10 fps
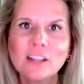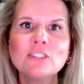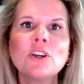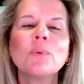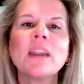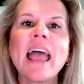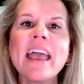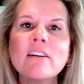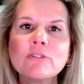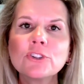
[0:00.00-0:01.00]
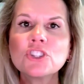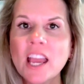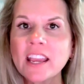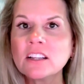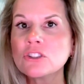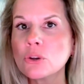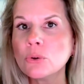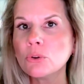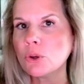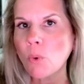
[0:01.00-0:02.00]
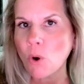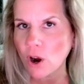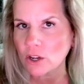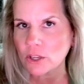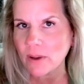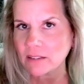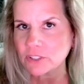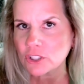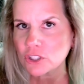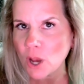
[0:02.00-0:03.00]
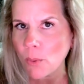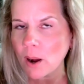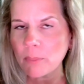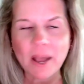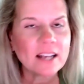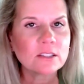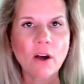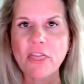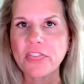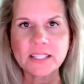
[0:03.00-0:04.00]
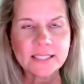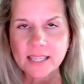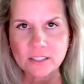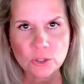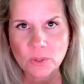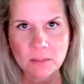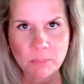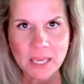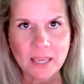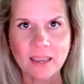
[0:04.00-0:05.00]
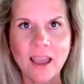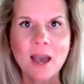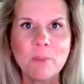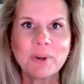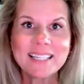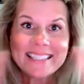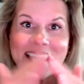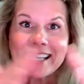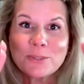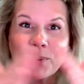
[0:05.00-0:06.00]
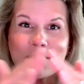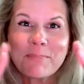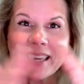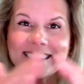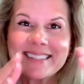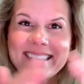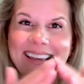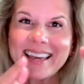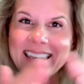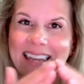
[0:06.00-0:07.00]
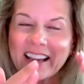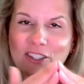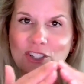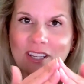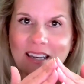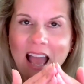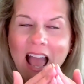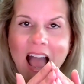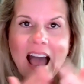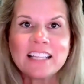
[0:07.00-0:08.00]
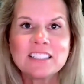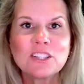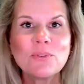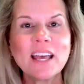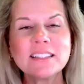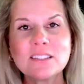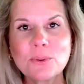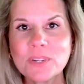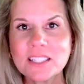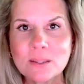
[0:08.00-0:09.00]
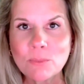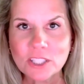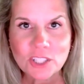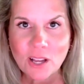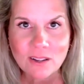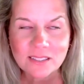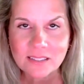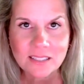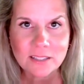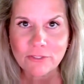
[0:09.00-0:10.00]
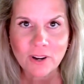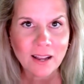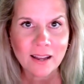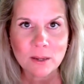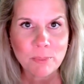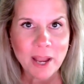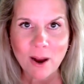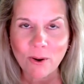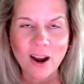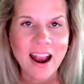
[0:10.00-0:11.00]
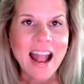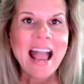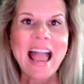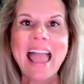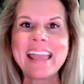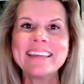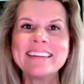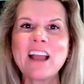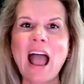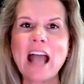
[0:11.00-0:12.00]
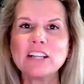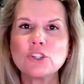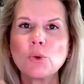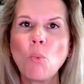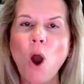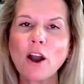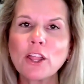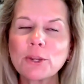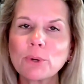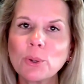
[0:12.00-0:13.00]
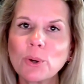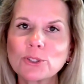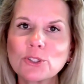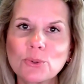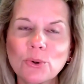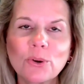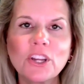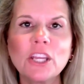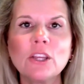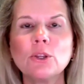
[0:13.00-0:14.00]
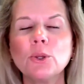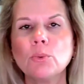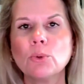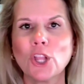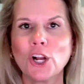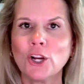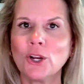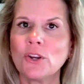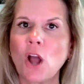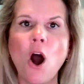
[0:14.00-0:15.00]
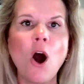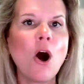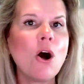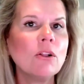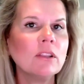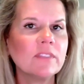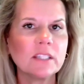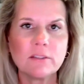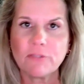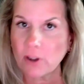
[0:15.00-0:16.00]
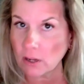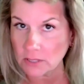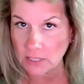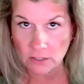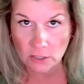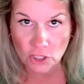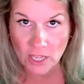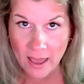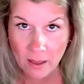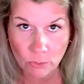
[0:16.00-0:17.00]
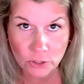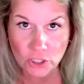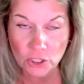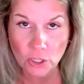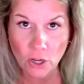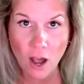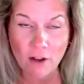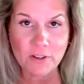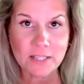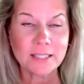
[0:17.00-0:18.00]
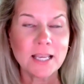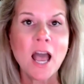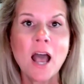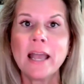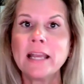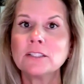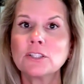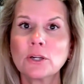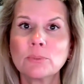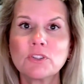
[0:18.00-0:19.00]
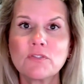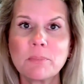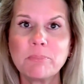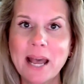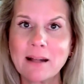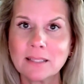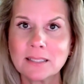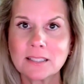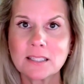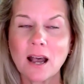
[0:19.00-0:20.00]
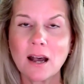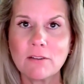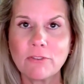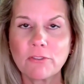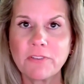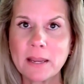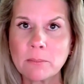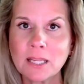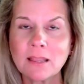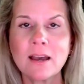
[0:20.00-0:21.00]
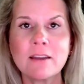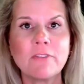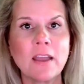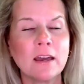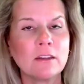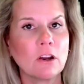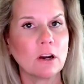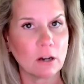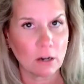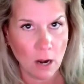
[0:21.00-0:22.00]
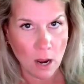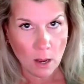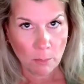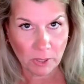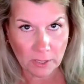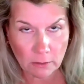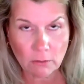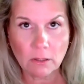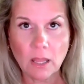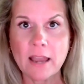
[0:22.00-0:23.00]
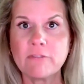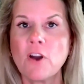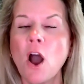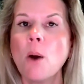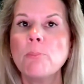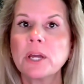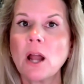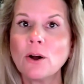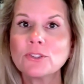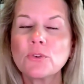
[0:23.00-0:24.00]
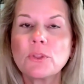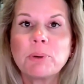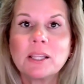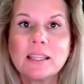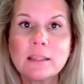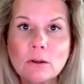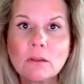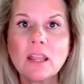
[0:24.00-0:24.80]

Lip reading: Don't ever change who you are. You have to show up as authentic as you can be because that's what makes the connection. And so that's the reason why she calls it a different kind of power. And as you walk through her story, you learn all of the difficulties that she had when she took office in terms of the balance of her family life and her political life, but also the political